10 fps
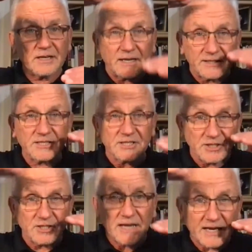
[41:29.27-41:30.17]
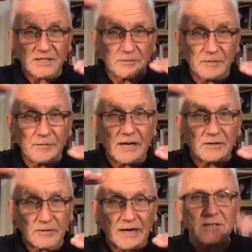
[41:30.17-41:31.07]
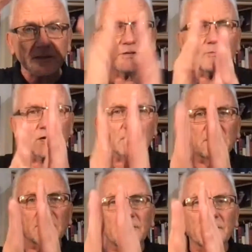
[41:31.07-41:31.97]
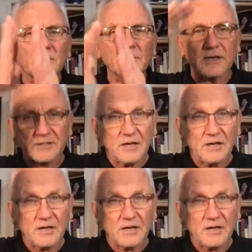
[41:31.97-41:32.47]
a decision has to be made, right? Because you want 150 recs.